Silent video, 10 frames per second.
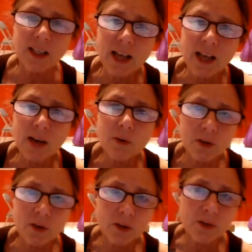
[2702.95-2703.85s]
Now,
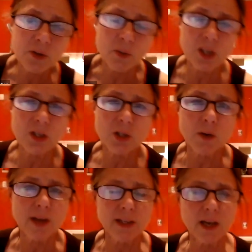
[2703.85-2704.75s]
you'll switch and
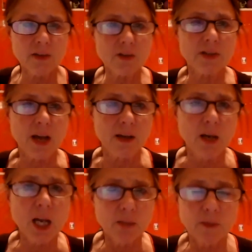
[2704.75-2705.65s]
try the other side.
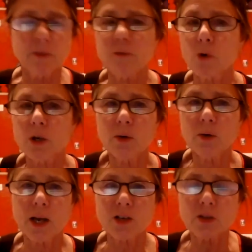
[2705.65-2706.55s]
Before you
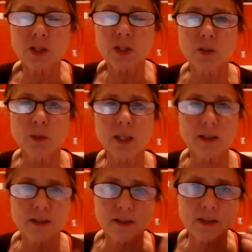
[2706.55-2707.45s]
actually do it,
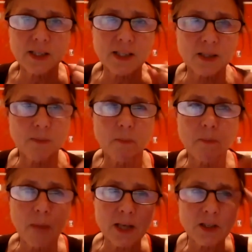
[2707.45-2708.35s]
just
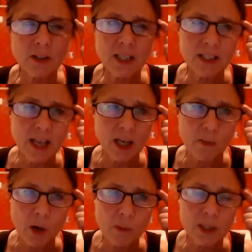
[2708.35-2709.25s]
mentally take a
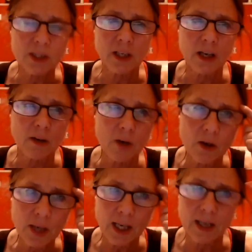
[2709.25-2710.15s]
moment to go,
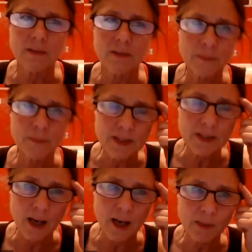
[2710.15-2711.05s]
okay,
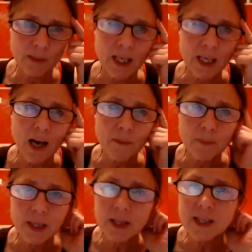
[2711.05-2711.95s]
side may not
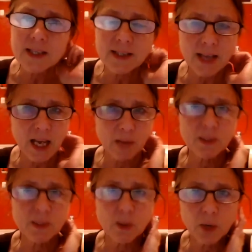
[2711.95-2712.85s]
be the same.
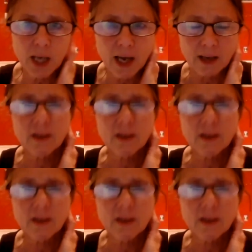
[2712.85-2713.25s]
It's okay.